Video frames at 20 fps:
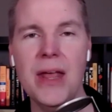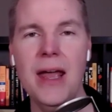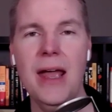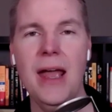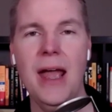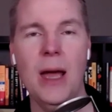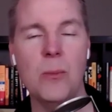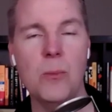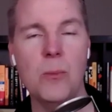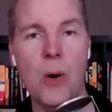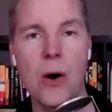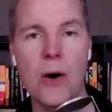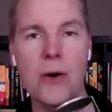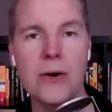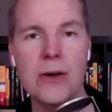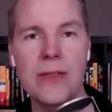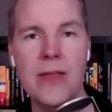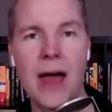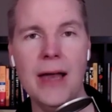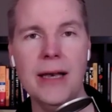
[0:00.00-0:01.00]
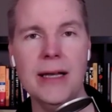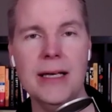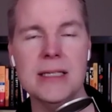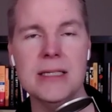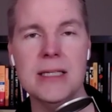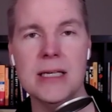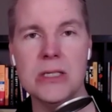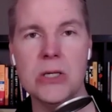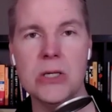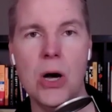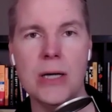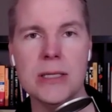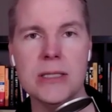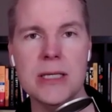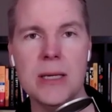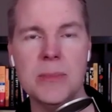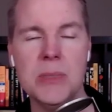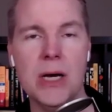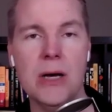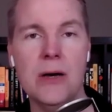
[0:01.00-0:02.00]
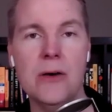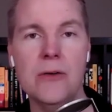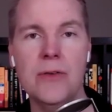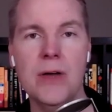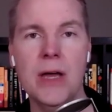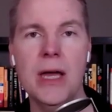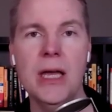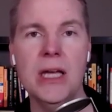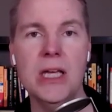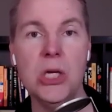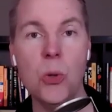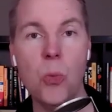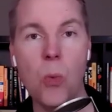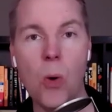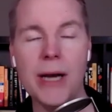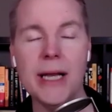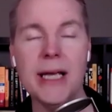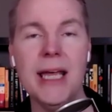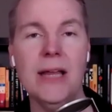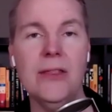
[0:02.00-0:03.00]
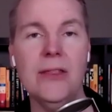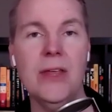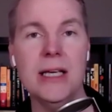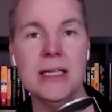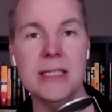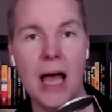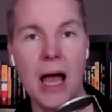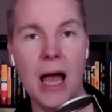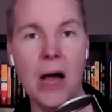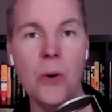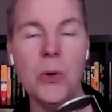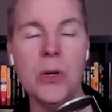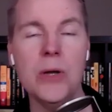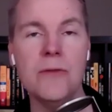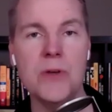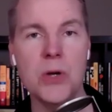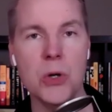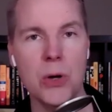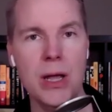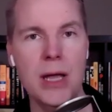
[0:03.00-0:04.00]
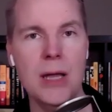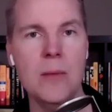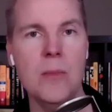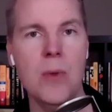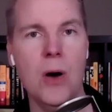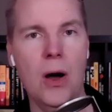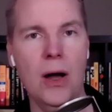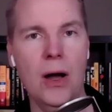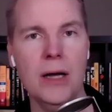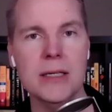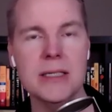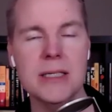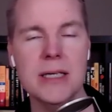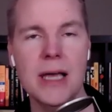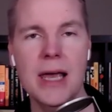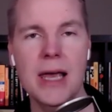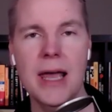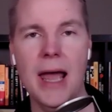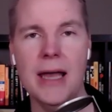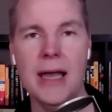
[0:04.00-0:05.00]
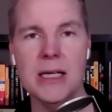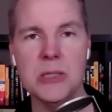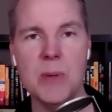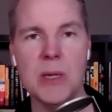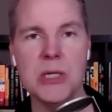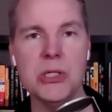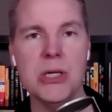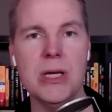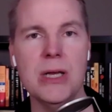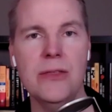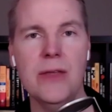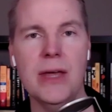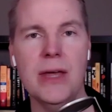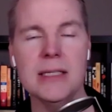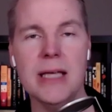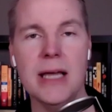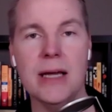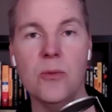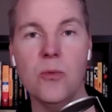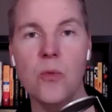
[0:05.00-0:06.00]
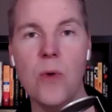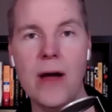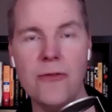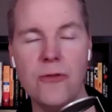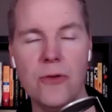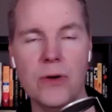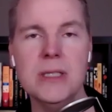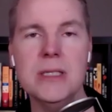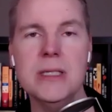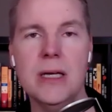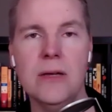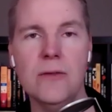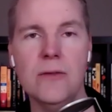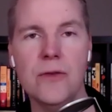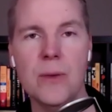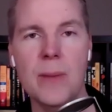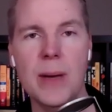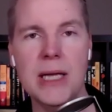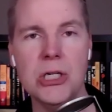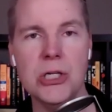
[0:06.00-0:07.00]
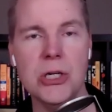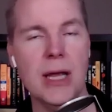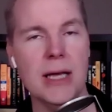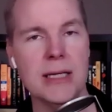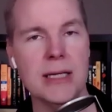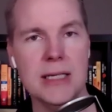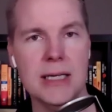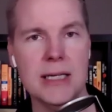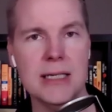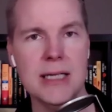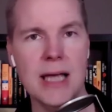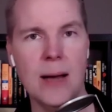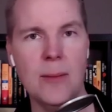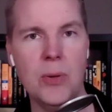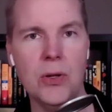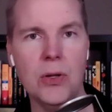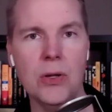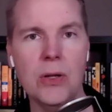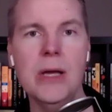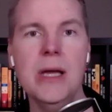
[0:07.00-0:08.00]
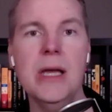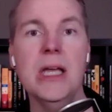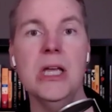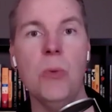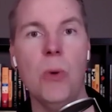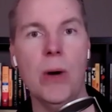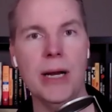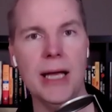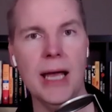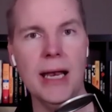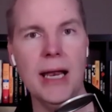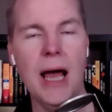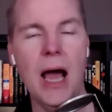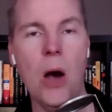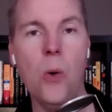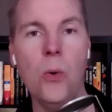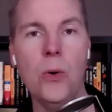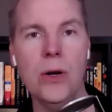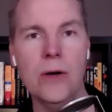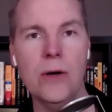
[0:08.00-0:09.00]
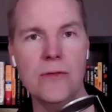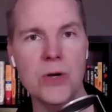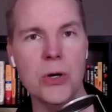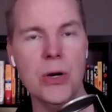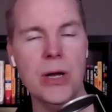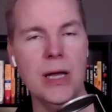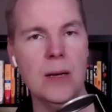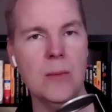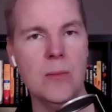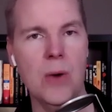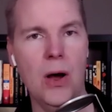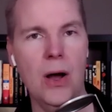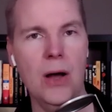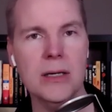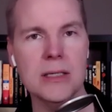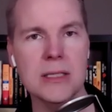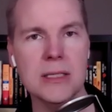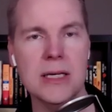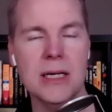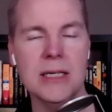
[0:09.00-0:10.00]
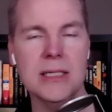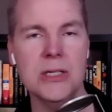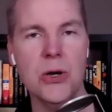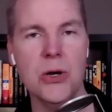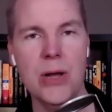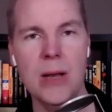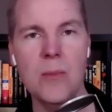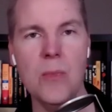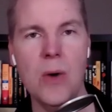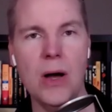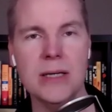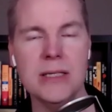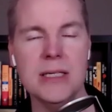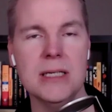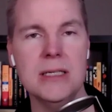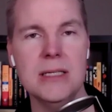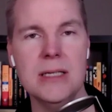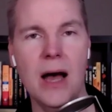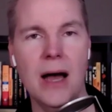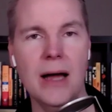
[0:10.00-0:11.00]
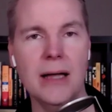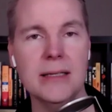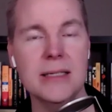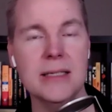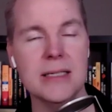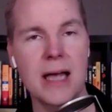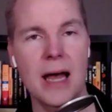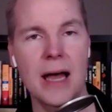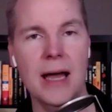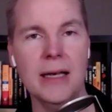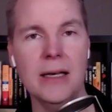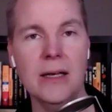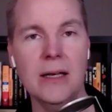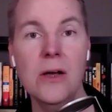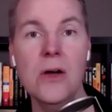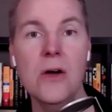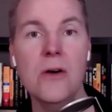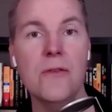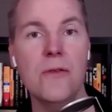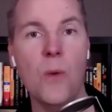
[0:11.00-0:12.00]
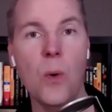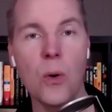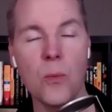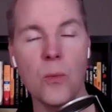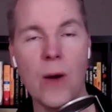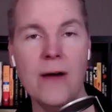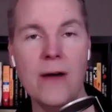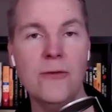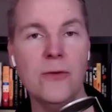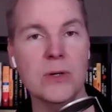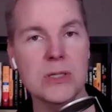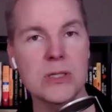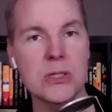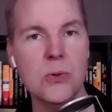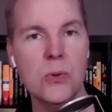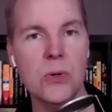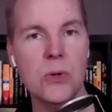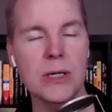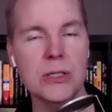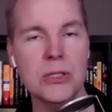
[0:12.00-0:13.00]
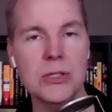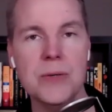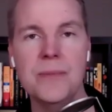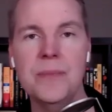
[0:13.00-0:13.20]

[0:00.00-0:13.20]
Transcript: And part of that is this concept of you want to get things out of your inbox, and especially things like reference information, as an example, you want to get out of your inbox because your inbox is not designed for reference storage.